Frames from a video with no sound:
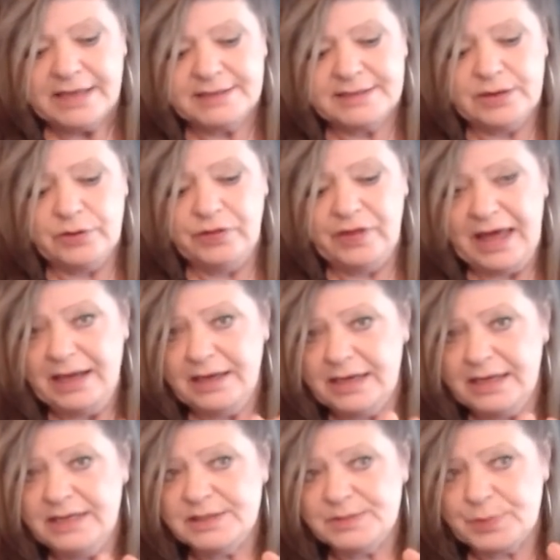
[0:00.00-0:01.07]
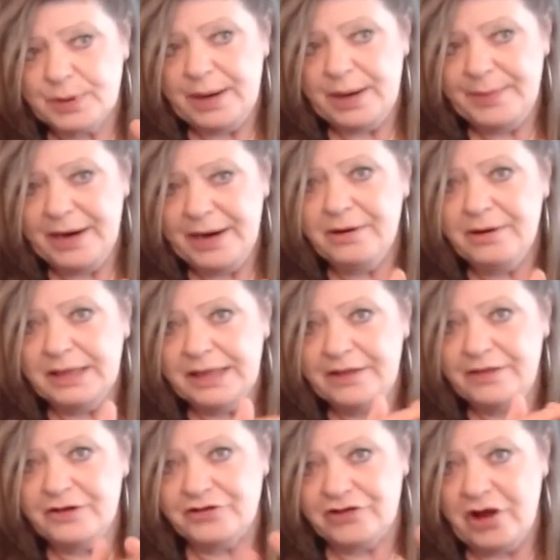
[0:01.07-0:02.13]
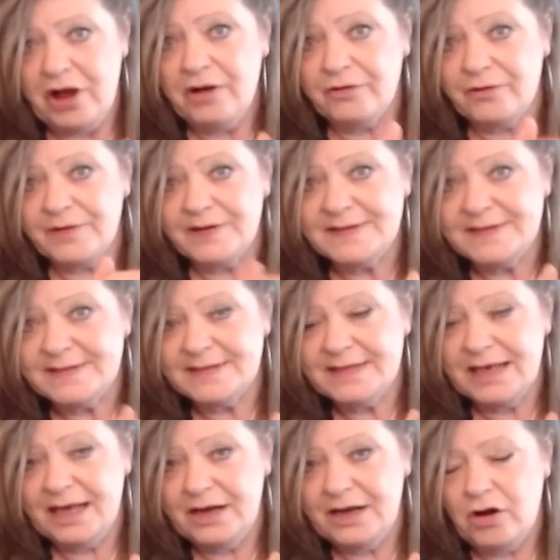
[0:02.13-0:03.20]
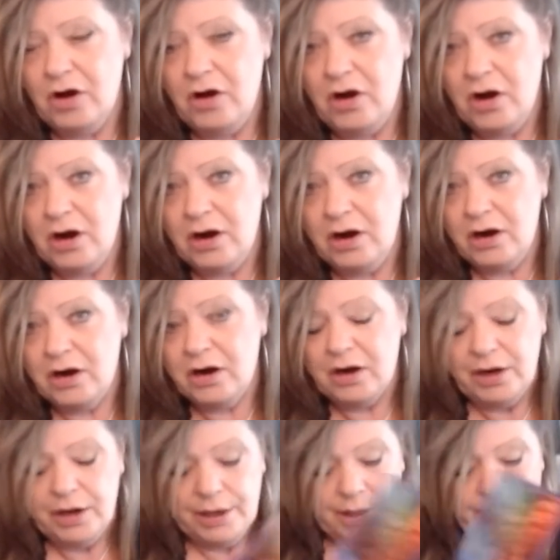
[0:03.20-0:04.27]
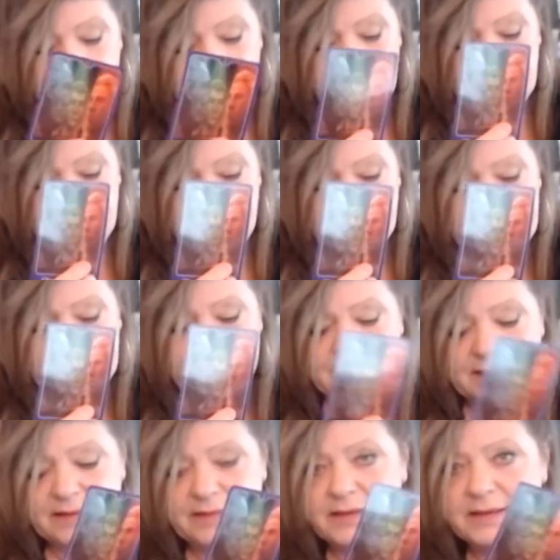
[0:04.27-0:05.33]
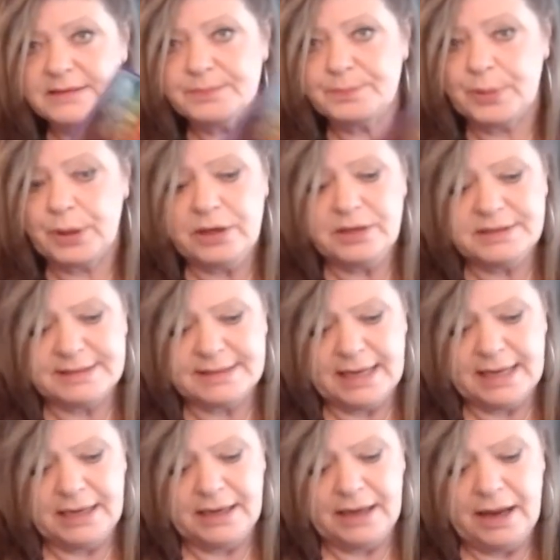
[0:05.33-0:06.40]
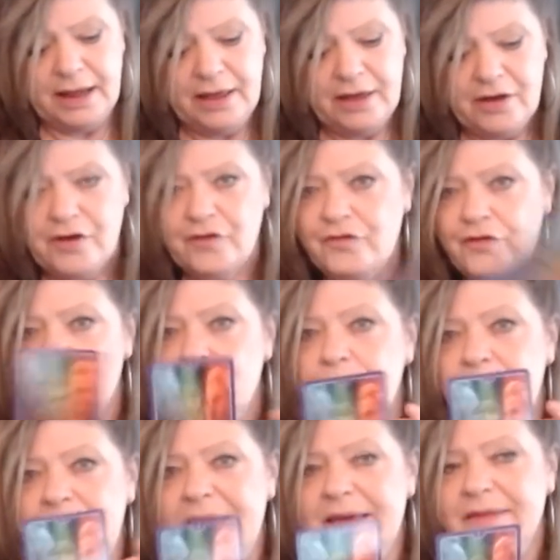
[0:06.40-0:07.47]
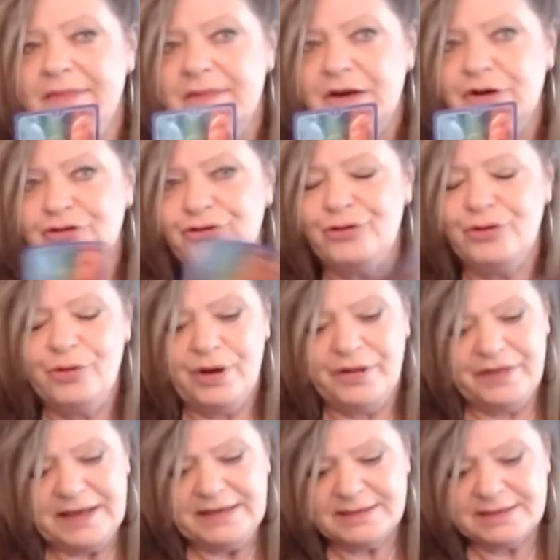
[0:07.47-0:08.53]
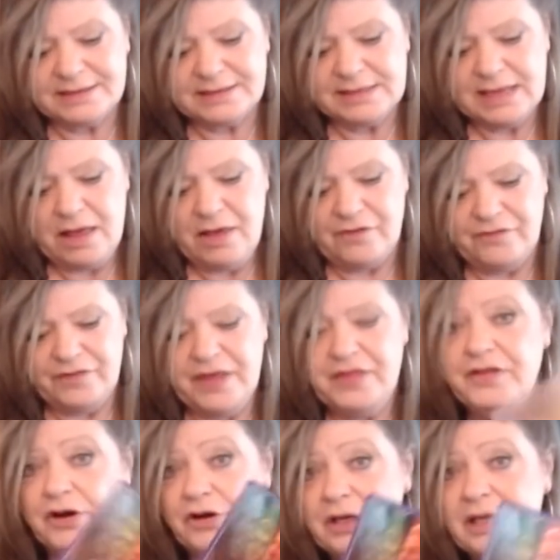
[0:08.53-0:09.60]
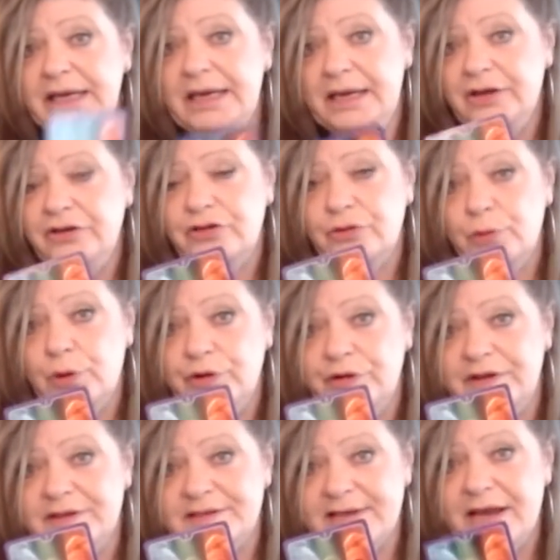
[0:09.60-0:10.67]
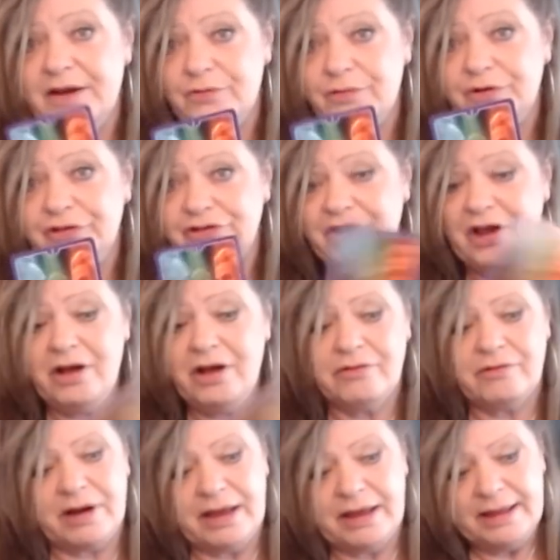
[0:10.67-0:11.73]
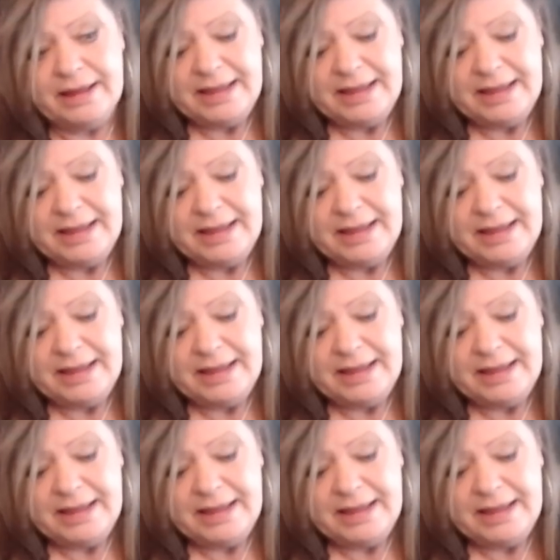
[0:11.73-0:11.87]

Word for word: So that is primarily the chakras that are preventing this person from being their true authentic self and they're leaning toward the sacral chakra